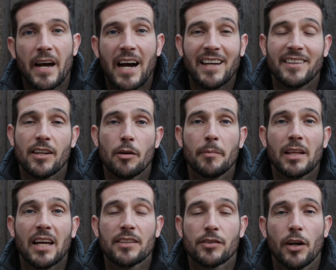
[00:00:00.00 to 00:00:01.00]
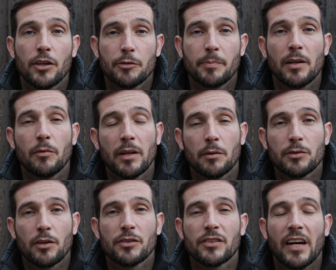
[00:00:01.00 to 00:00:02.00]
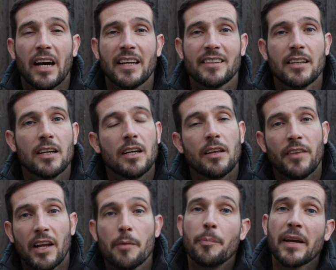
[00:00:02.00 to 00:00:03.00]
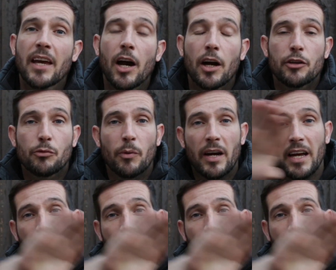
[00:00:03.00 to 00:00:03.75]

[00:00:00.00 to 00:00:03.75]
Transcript: I did it on my last house build when I was on site. They had a big archway.